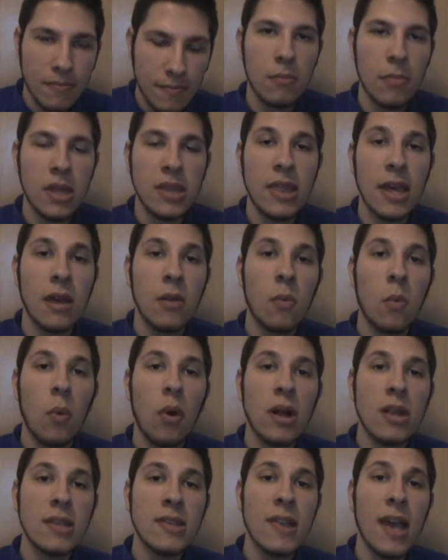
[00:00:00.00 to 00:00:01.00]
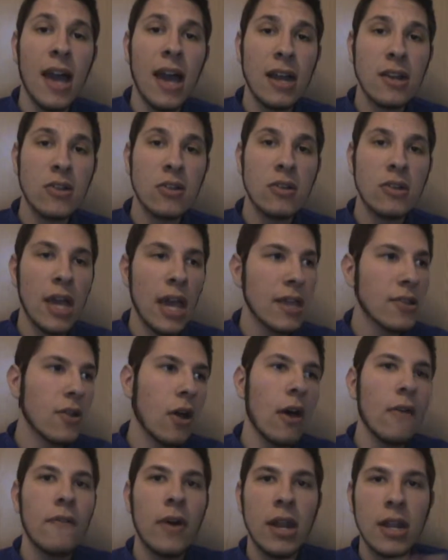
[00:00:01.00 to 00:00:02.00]
But then once Hector takes
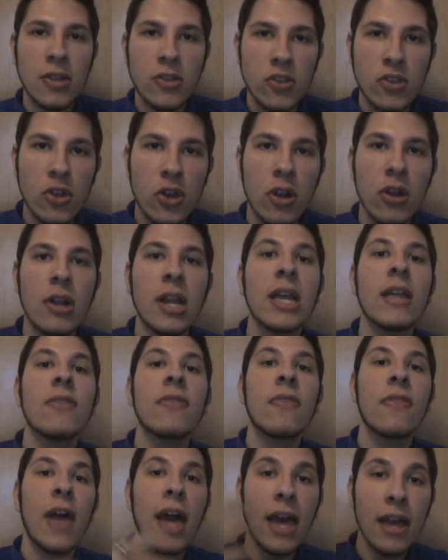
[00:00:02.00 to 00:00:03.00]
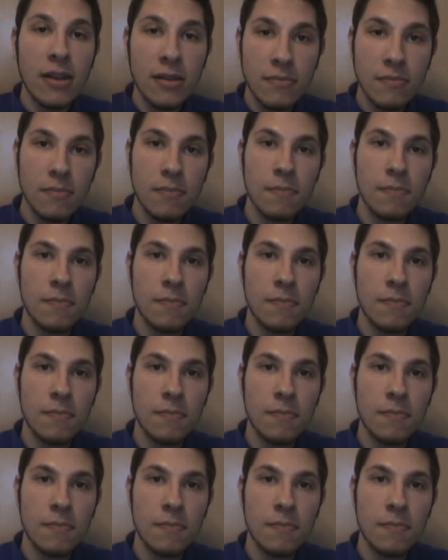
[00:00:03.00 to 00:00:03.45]
off on his journey, then